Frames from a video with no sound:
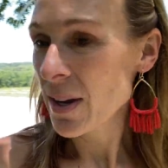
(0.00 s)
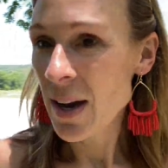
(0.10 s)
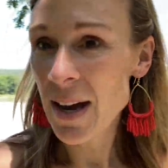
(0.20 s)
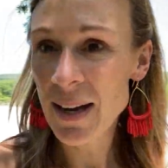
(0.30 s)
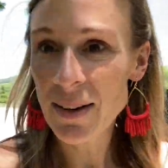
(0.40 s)

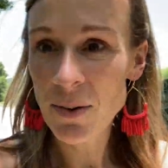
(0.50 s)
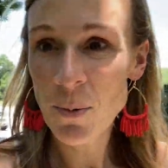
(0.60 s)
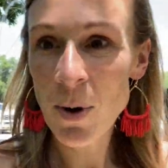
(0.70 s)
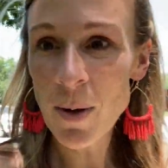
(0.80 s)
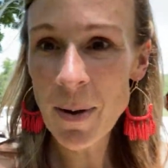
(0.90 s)
Uh,
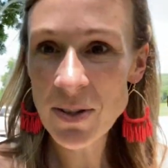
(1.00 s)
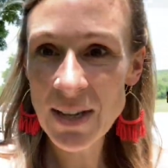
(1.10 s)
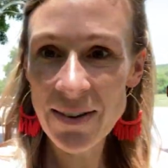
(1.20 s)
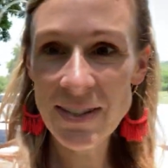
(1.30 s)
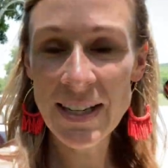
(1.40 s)
we're all about
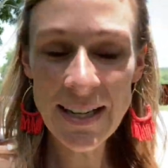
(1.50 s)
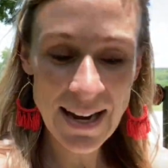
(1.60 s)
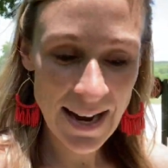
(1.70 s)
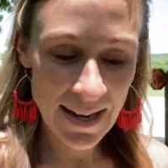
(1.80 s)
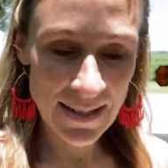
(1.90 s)
safety,
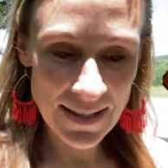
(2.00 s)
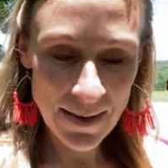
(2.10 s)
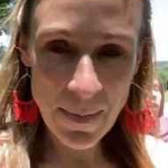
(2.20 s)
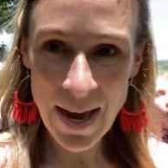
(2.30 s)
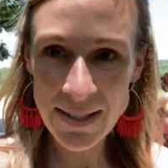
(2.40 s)
and
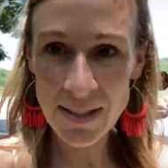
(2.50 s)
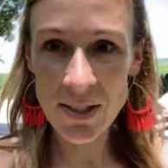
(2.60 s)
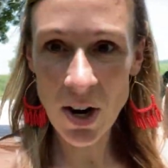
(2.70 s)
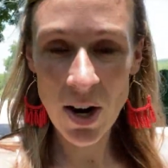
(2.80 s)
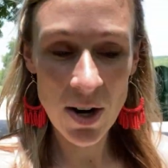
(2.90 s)
masks
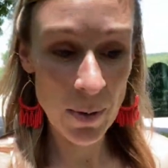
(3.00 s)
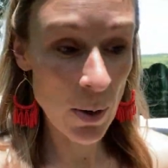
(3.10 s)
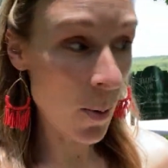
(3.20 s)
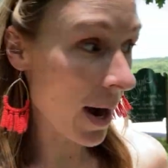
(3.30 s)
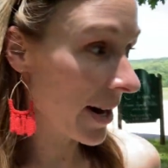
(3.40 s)
are
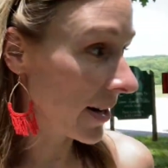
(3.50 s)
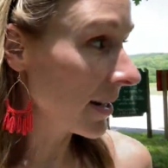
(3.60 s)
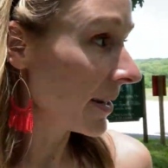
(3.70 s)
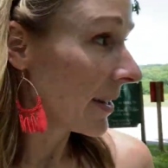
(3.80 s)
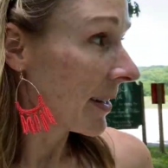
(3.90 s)
required
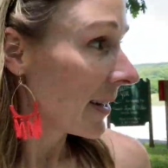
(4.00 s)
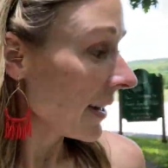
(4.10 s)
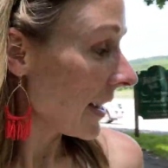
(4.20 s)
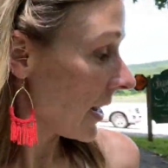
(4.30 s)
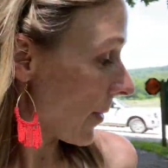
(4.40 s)

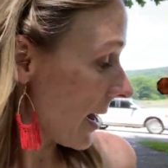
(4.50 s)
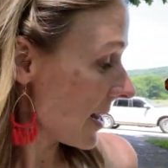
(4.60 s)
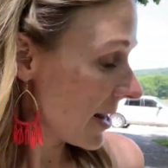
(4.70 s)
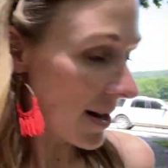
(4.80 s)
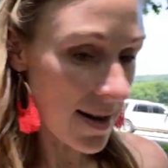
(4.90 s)
anyway
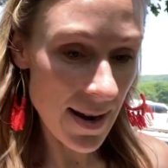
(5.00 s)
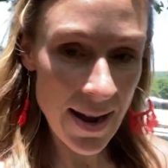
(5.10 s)
here.